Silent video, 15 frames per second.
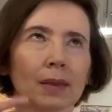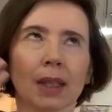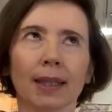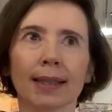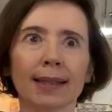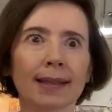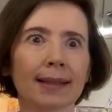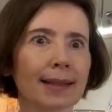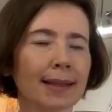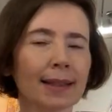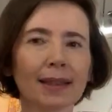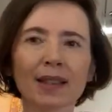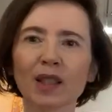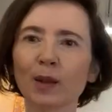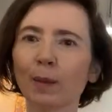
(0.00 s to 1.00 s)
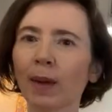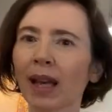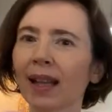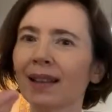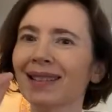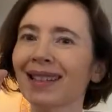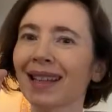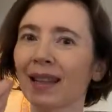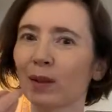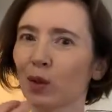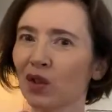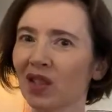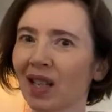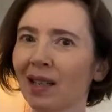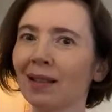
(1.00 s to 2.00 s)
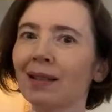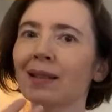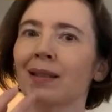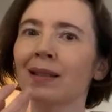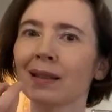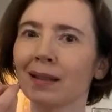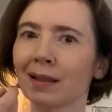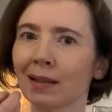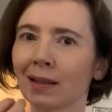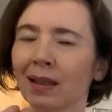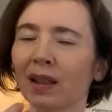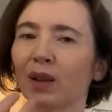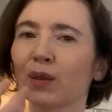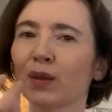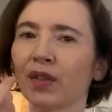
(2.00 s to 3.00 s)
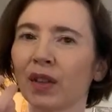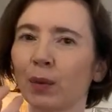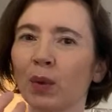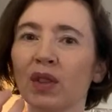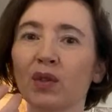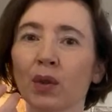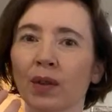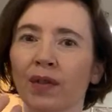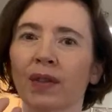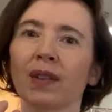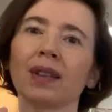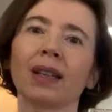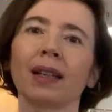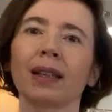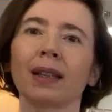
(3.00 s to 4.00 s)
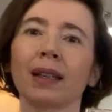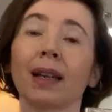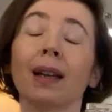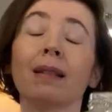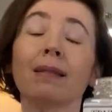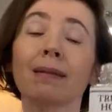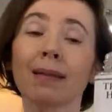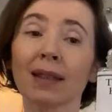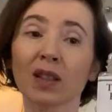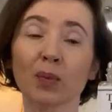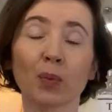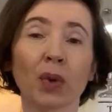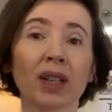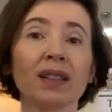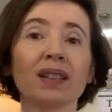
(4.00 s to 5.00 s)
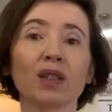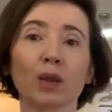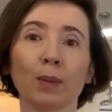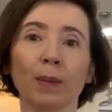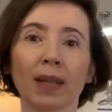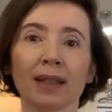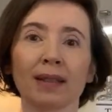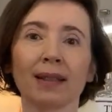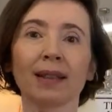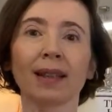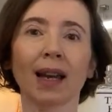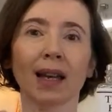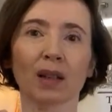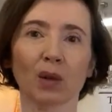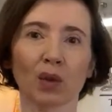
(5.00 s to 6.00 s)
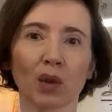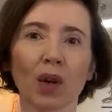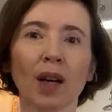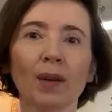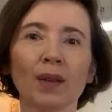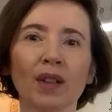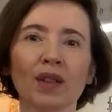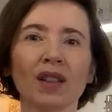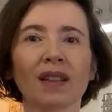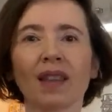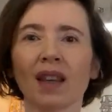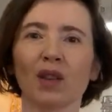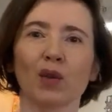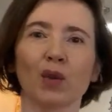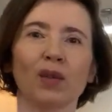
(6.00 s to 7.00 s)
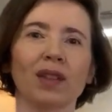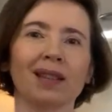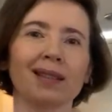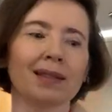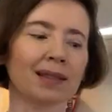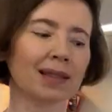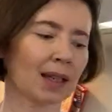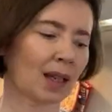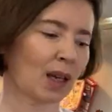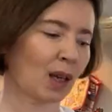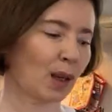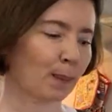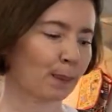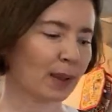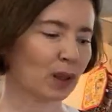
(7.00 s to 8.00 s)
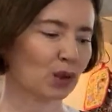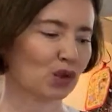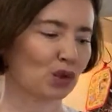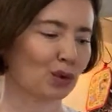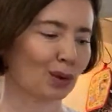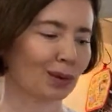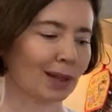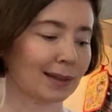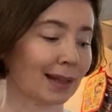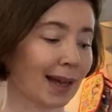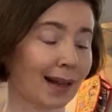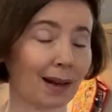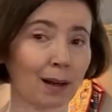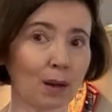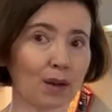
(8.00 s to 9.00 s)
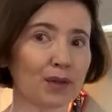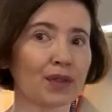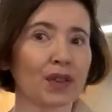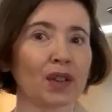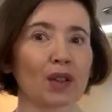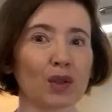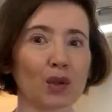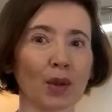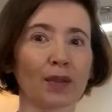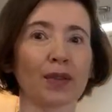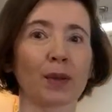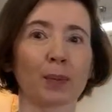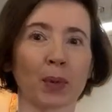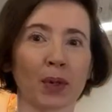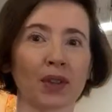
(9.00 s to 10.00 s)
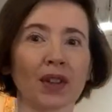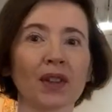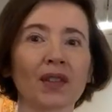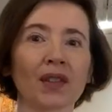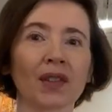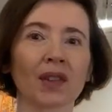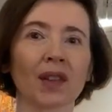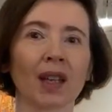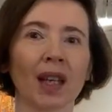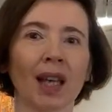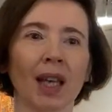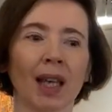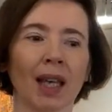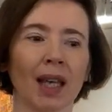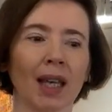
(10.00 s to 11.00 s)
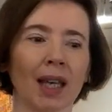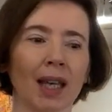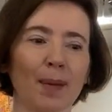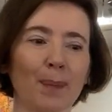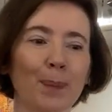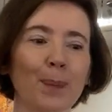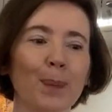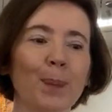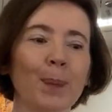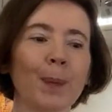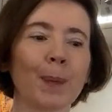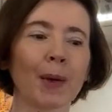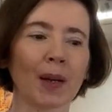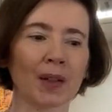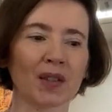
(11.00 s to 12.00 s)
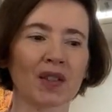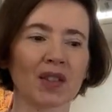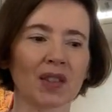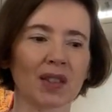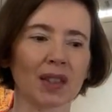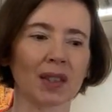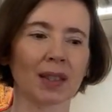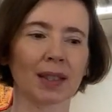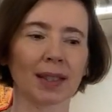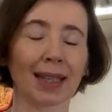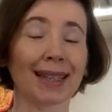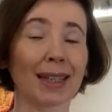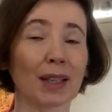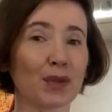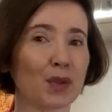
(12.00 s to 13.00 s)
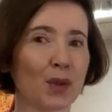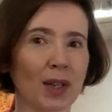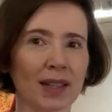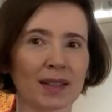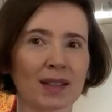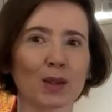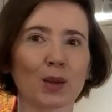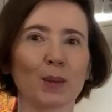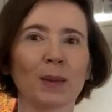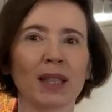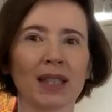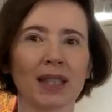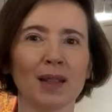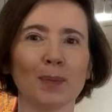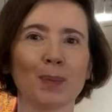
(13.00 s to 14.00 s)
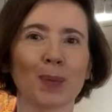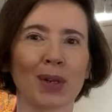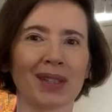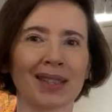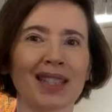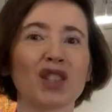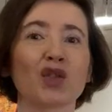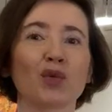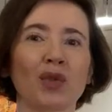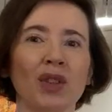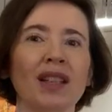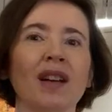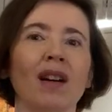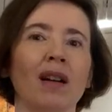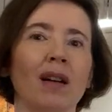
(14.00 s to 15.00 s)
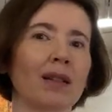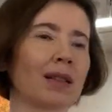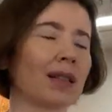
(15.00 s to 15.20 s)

still smells and the taste is still very truffle-like. This brand is amazing. I don't know how did they do this because you know that I love truffle products, but, and I've tried so many, but it's really hard,